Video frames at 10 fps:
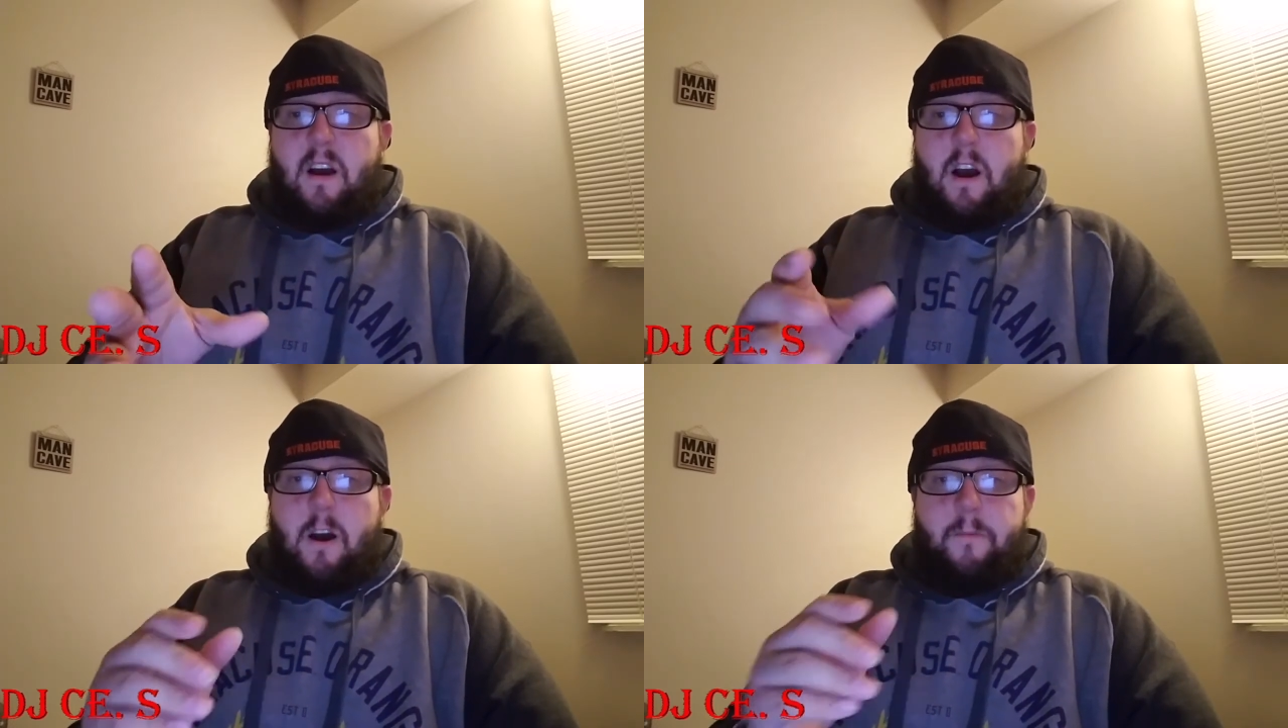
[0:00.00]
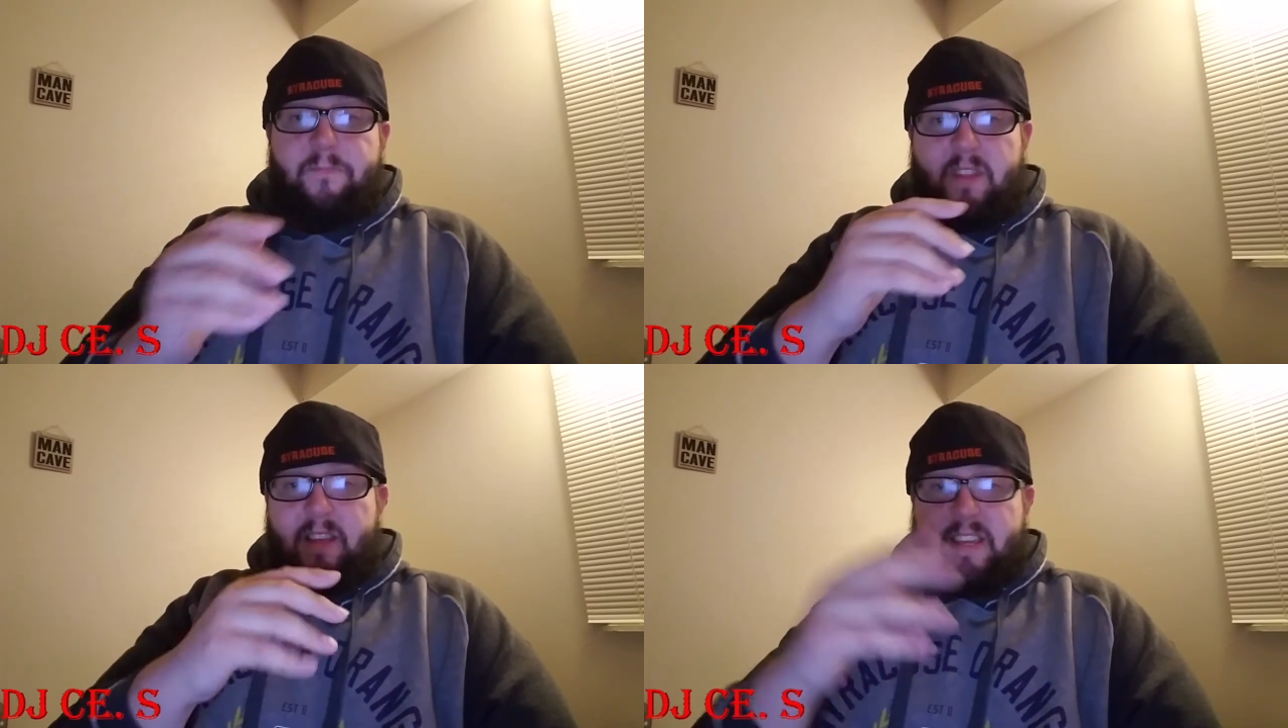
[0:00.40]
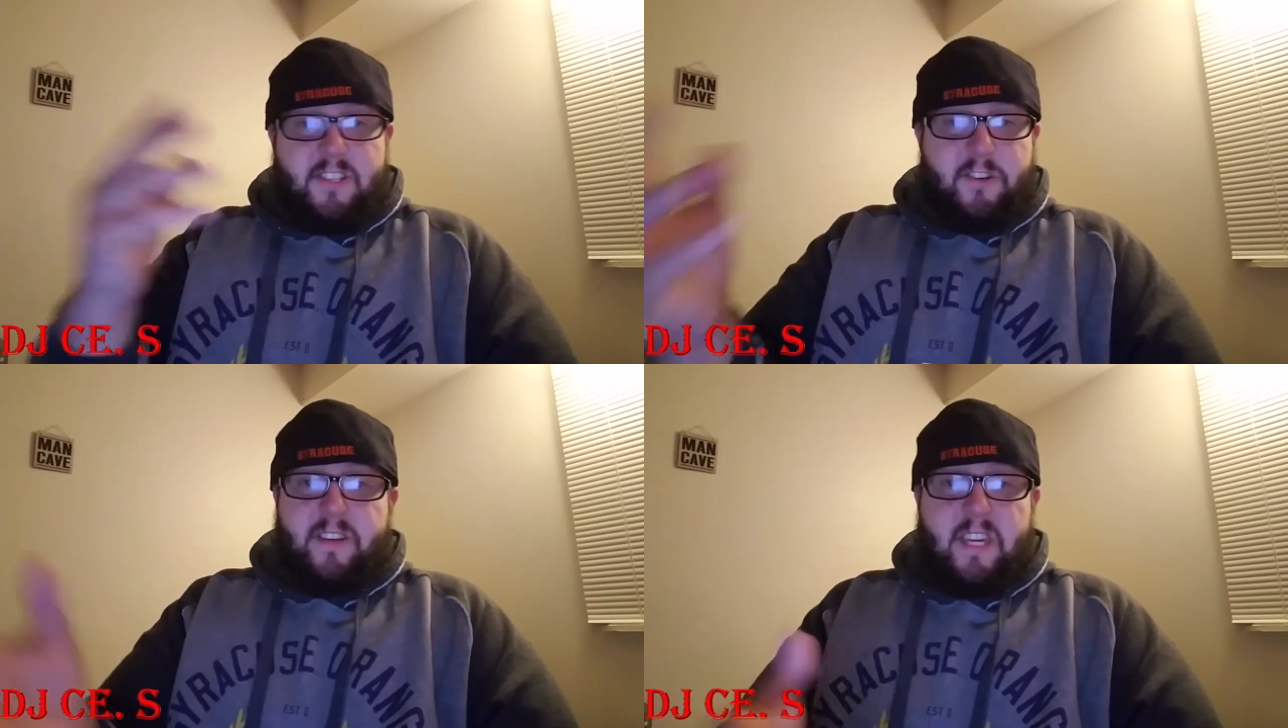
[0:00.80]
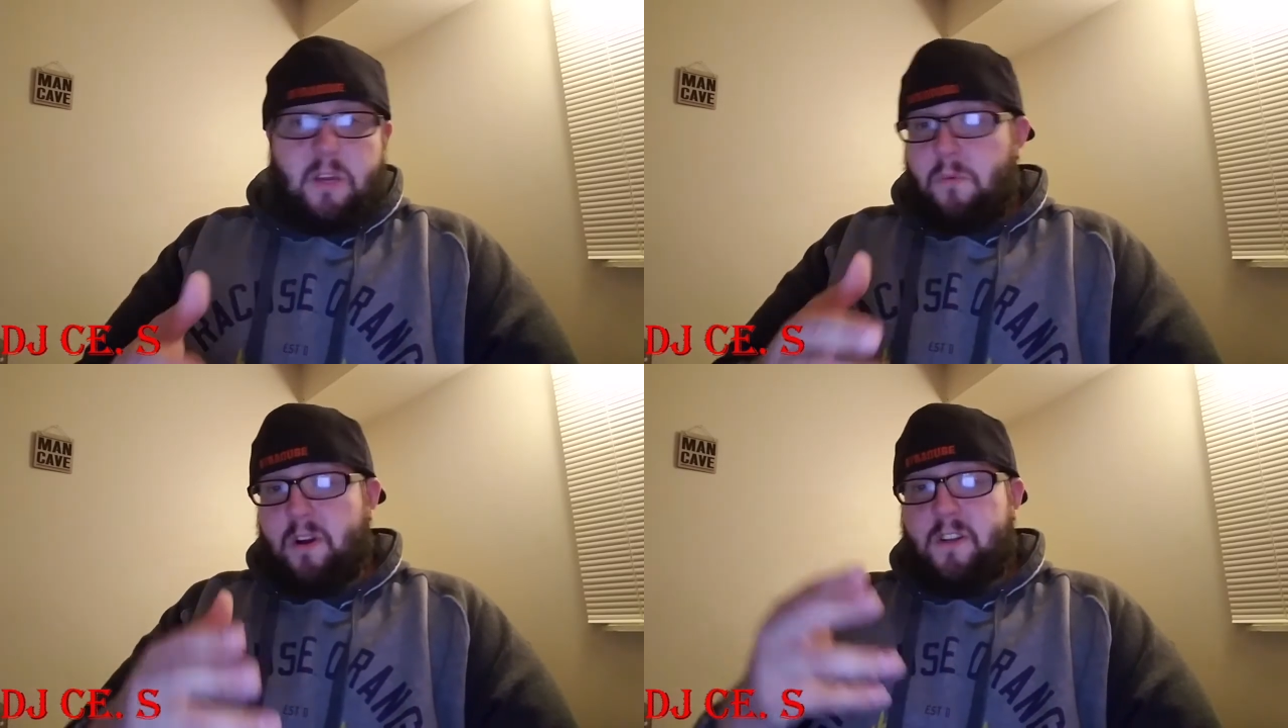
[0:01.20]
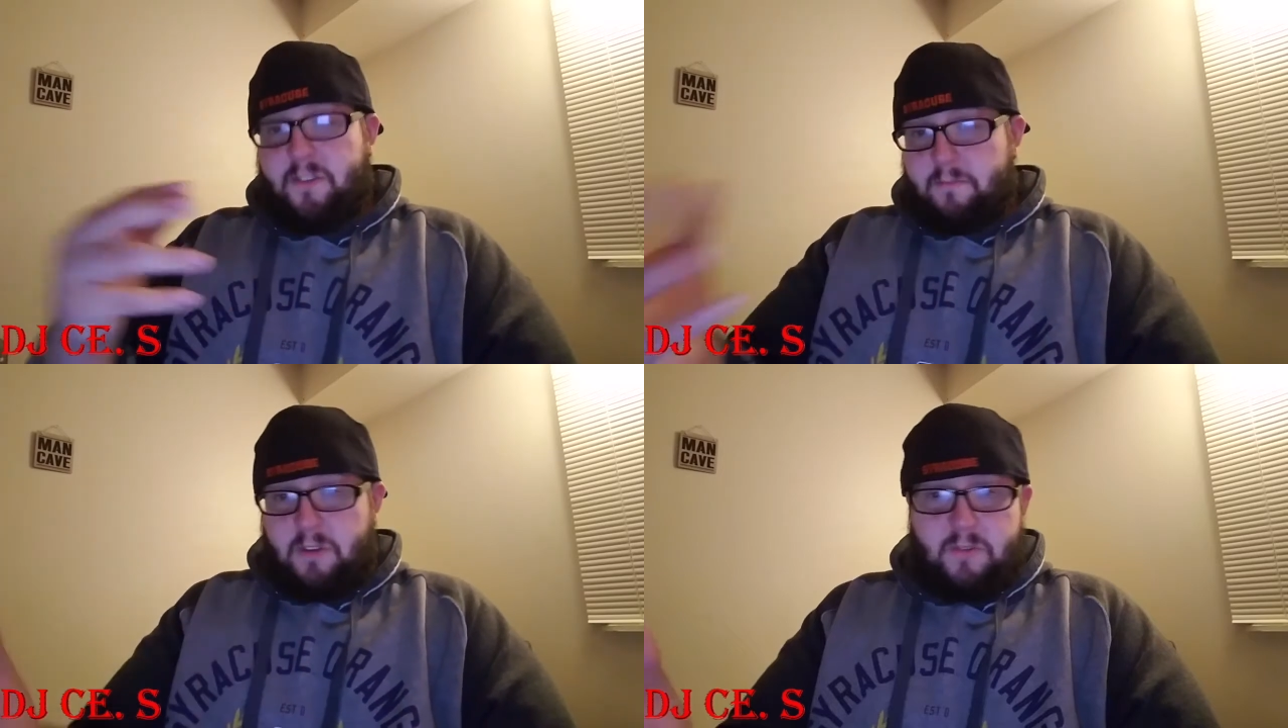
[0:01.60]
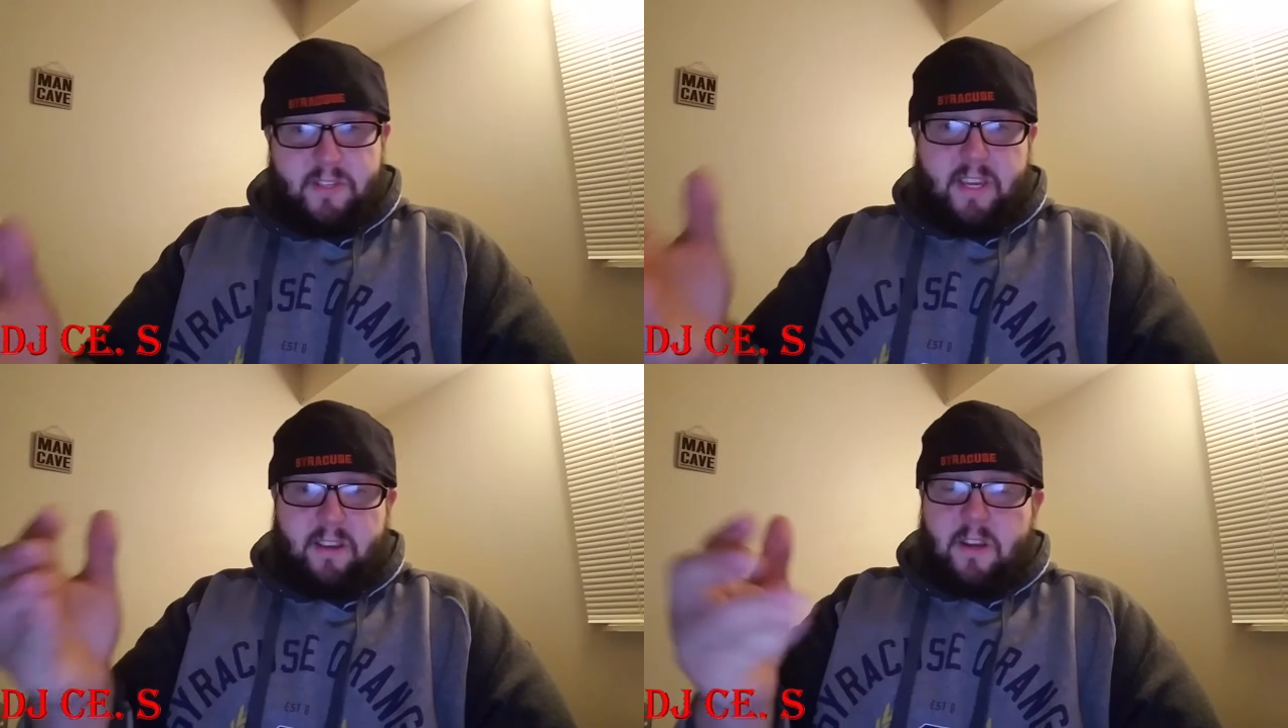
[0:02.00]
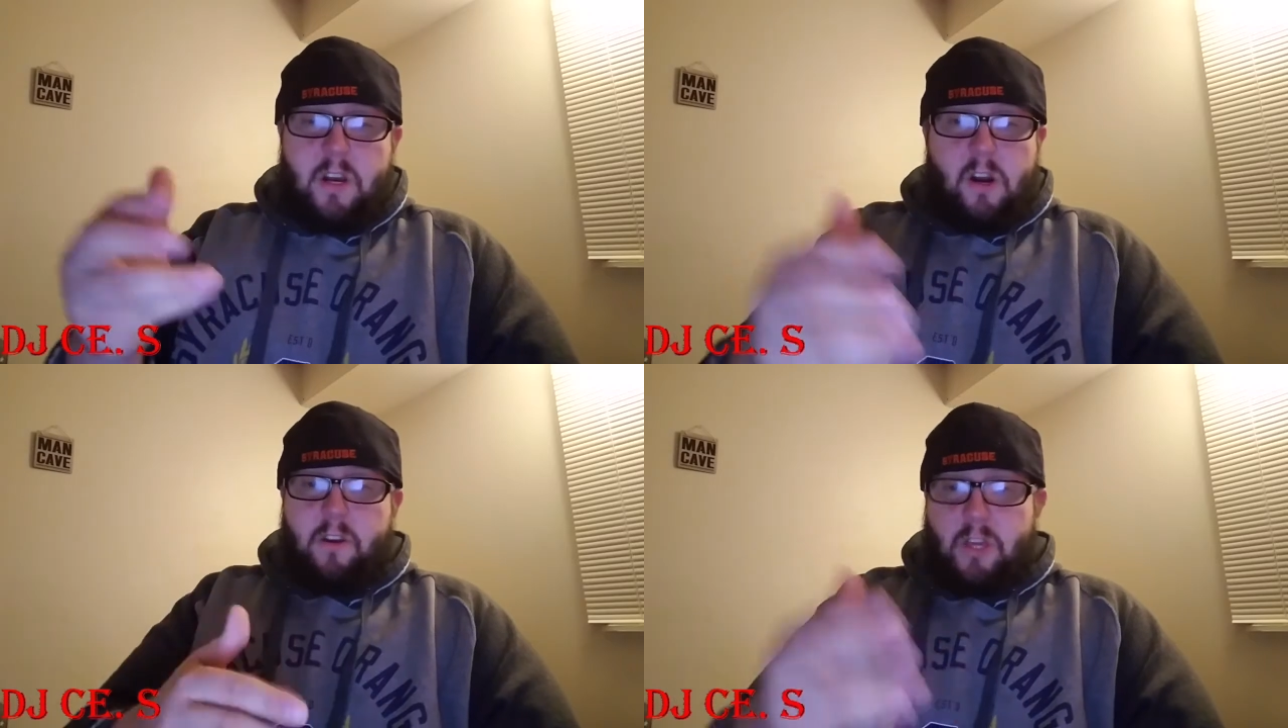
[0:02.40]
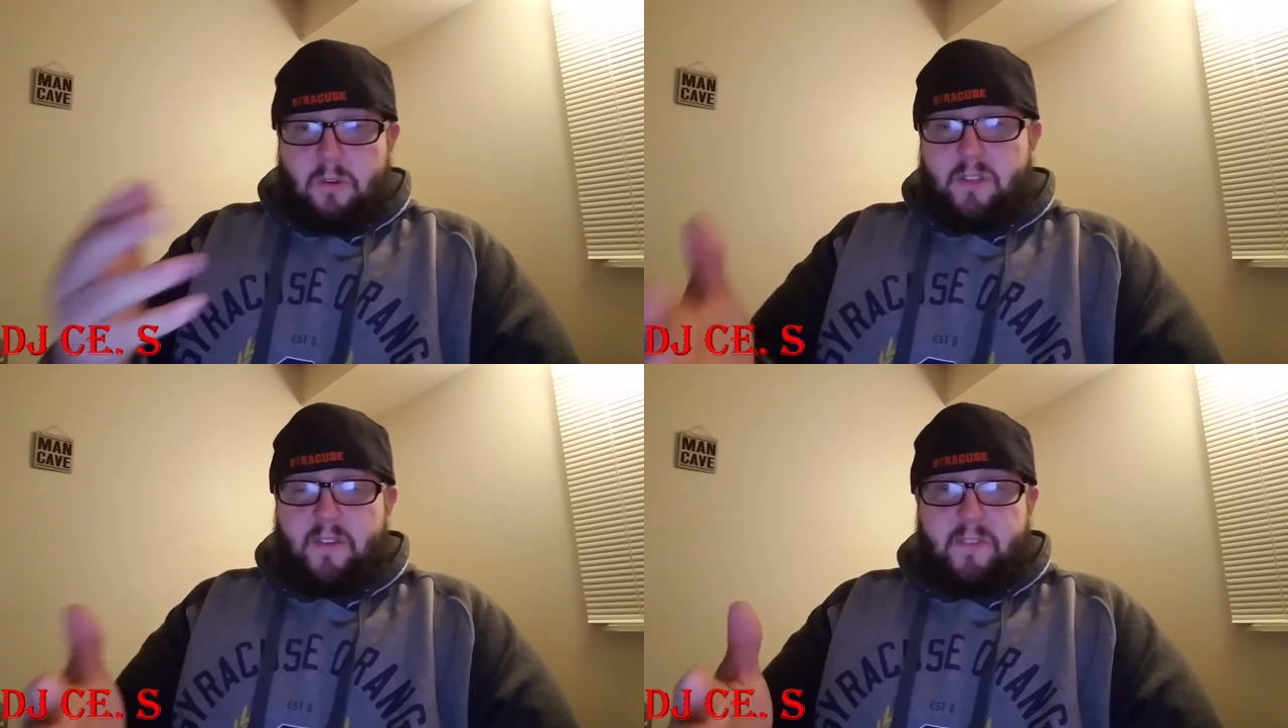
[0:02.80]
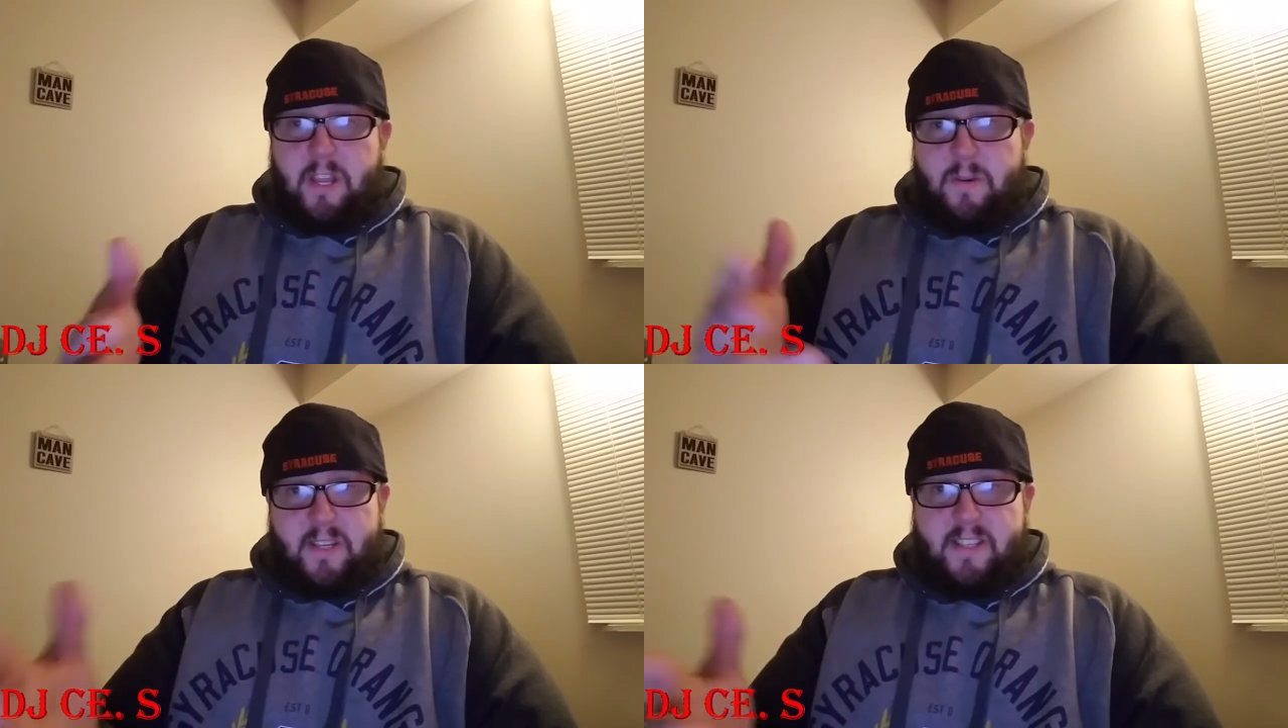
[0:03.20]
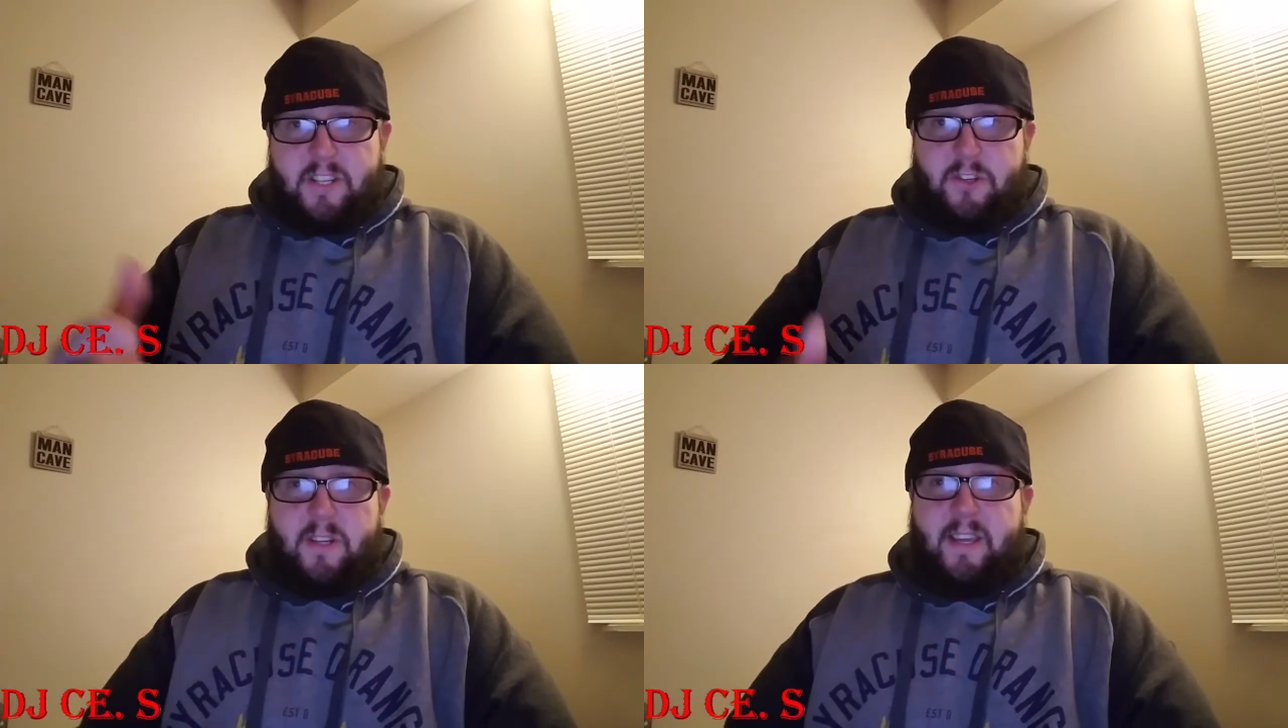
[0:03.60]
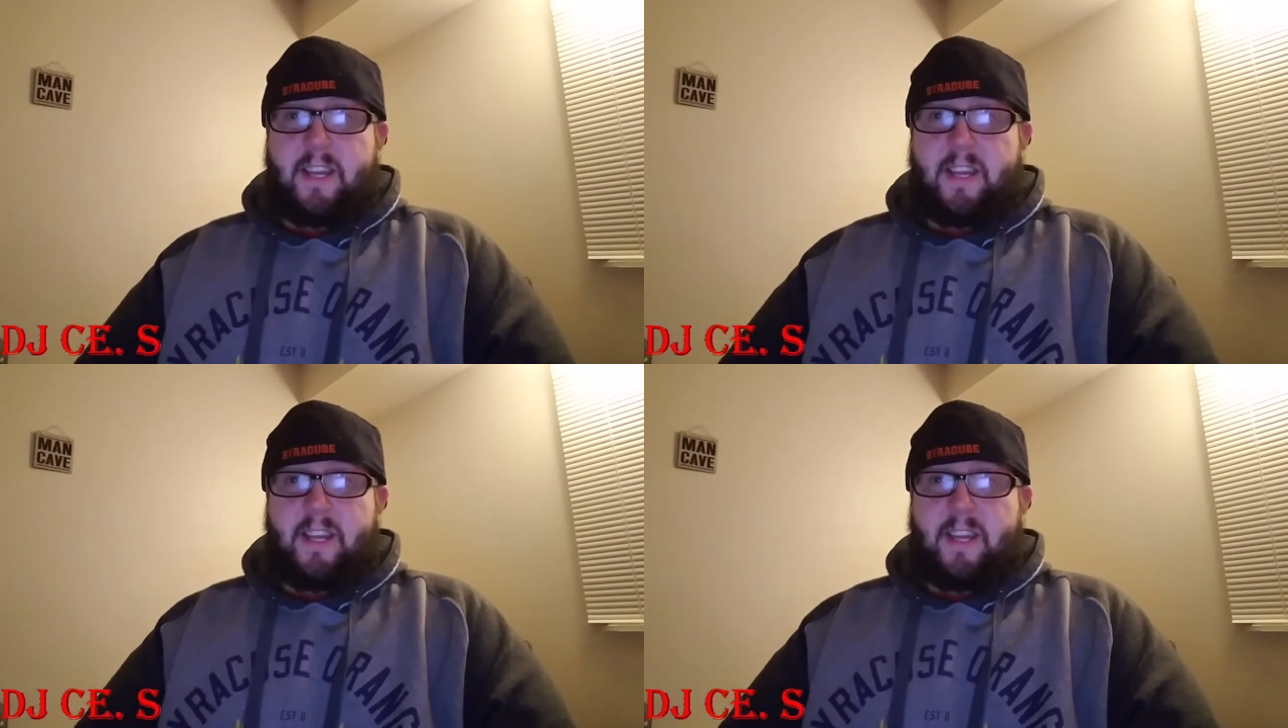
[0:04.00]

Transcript: like certain keywords or music or use of video, etc.